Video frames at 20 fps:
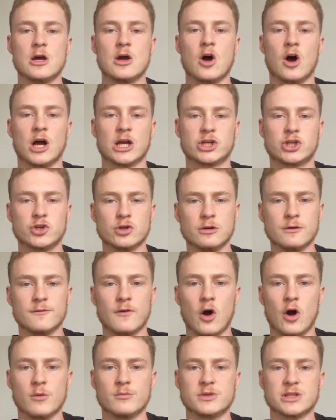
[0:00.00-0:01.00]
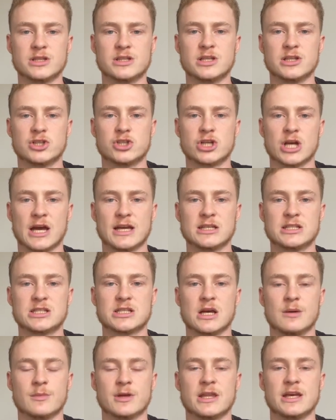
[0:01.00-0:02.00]
I should have opted to chase
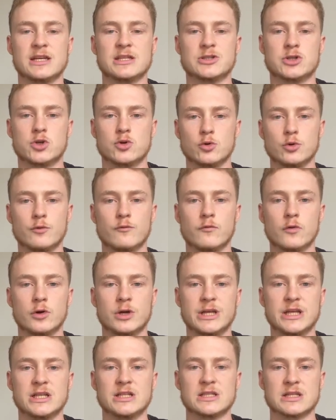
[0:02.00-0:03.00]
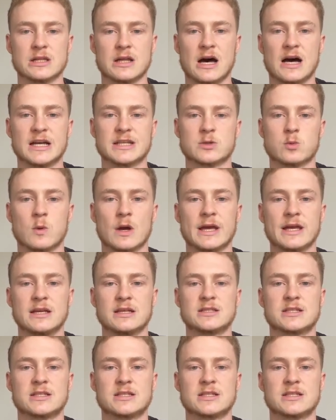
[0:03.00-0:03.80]
some of these good rookies last week,